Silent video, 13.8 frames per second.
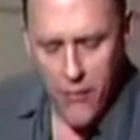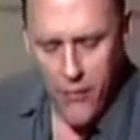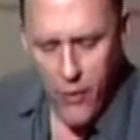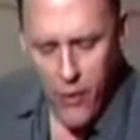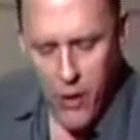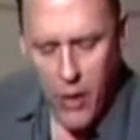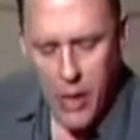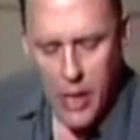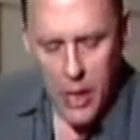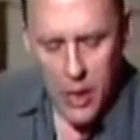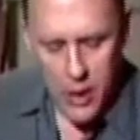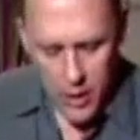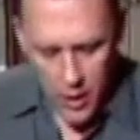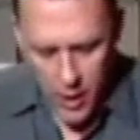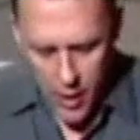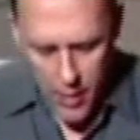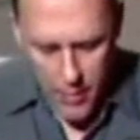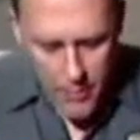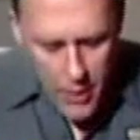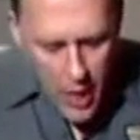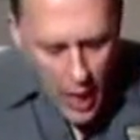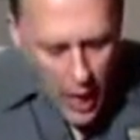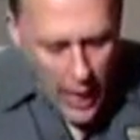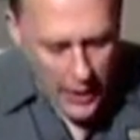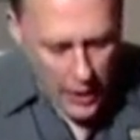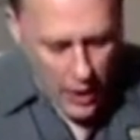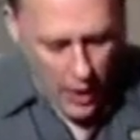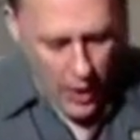therefore
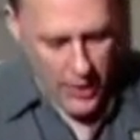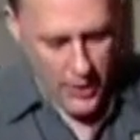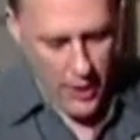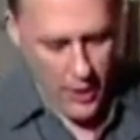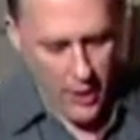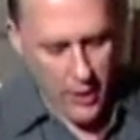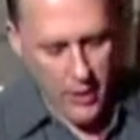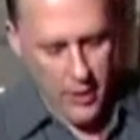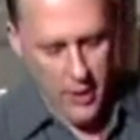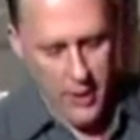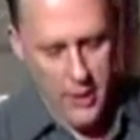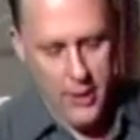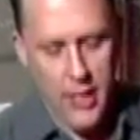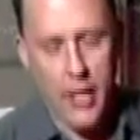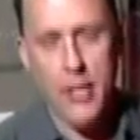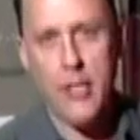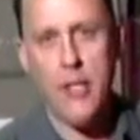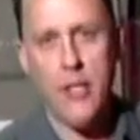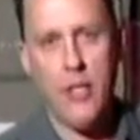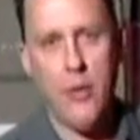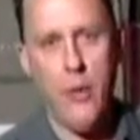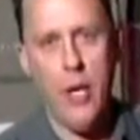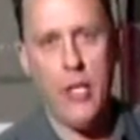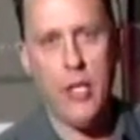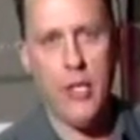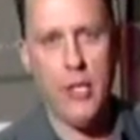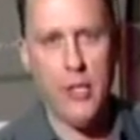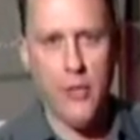not causing this dust
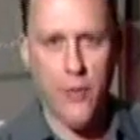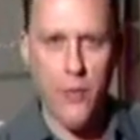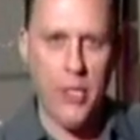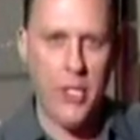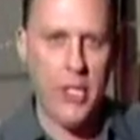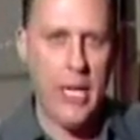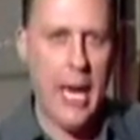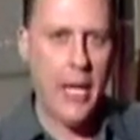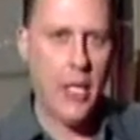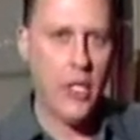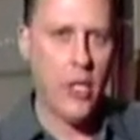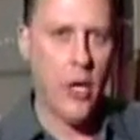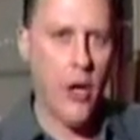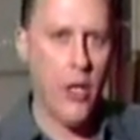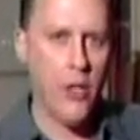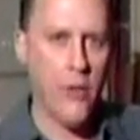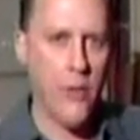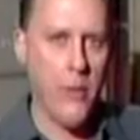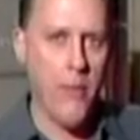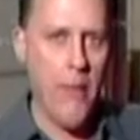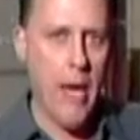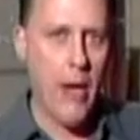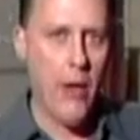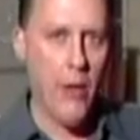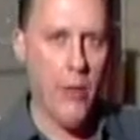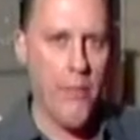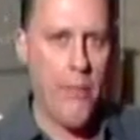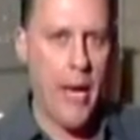situation. This is from a static charge from the
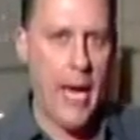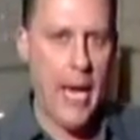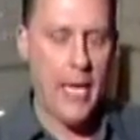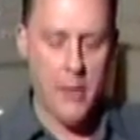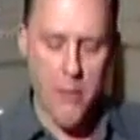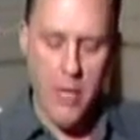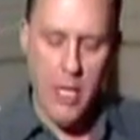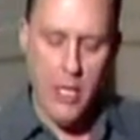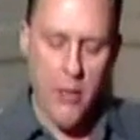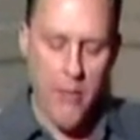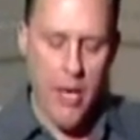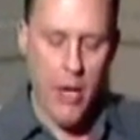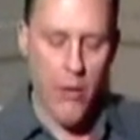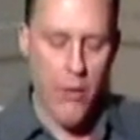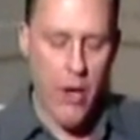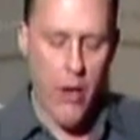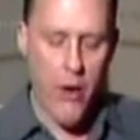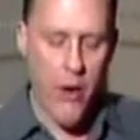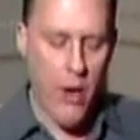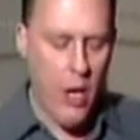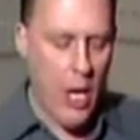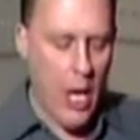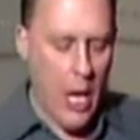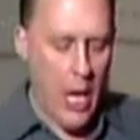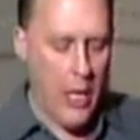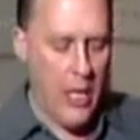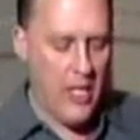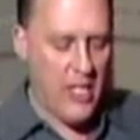metal pads meeting the metal rotor,
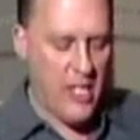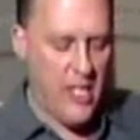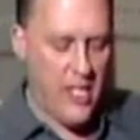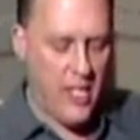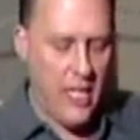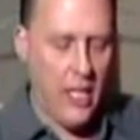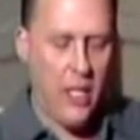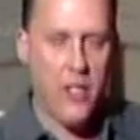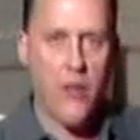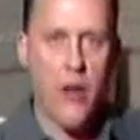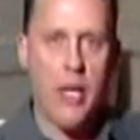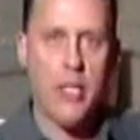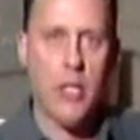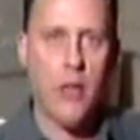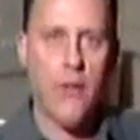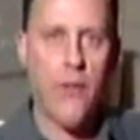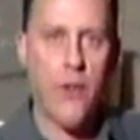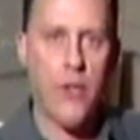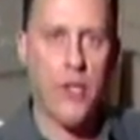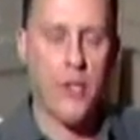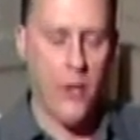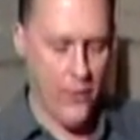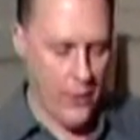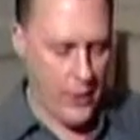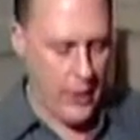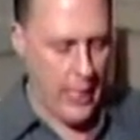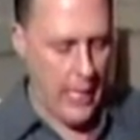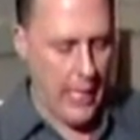and then it sticks right to the first
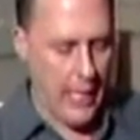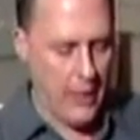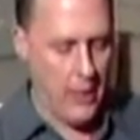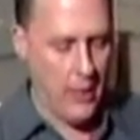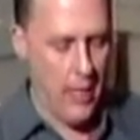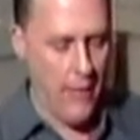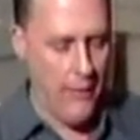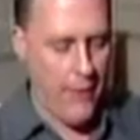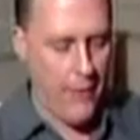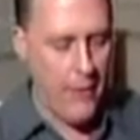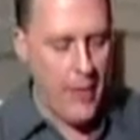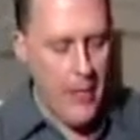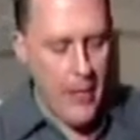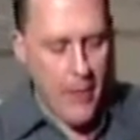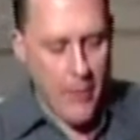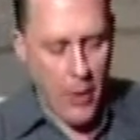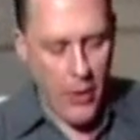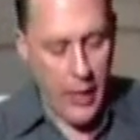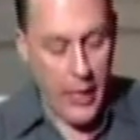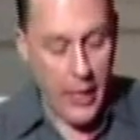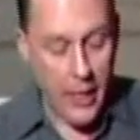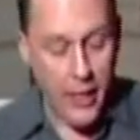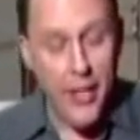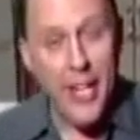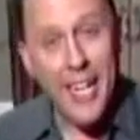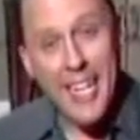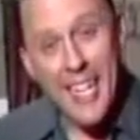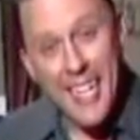surface that it gets off of, or
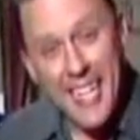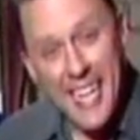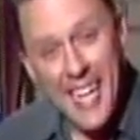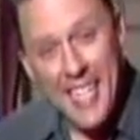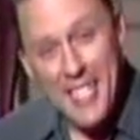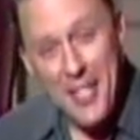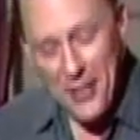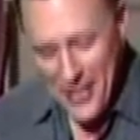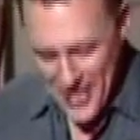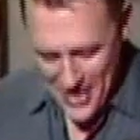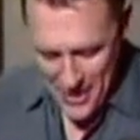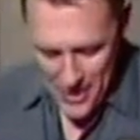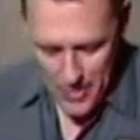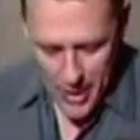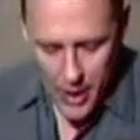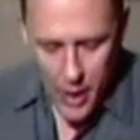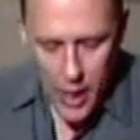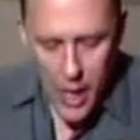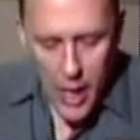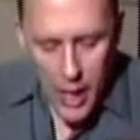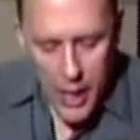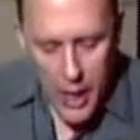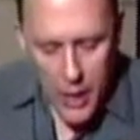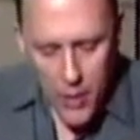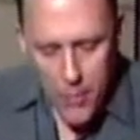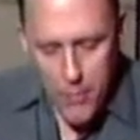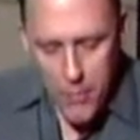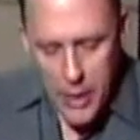that it can connect to, excuse me.
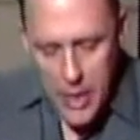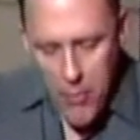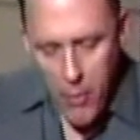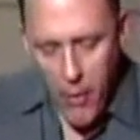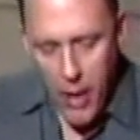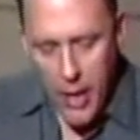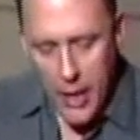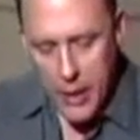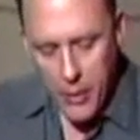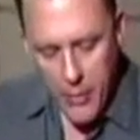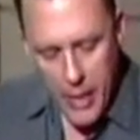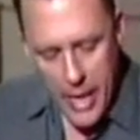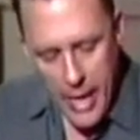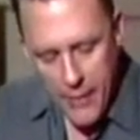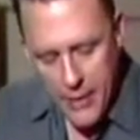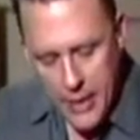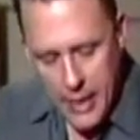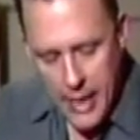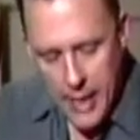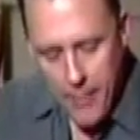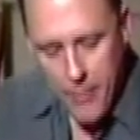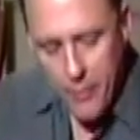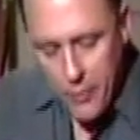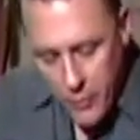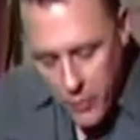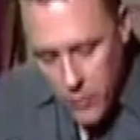Another neat product that we have today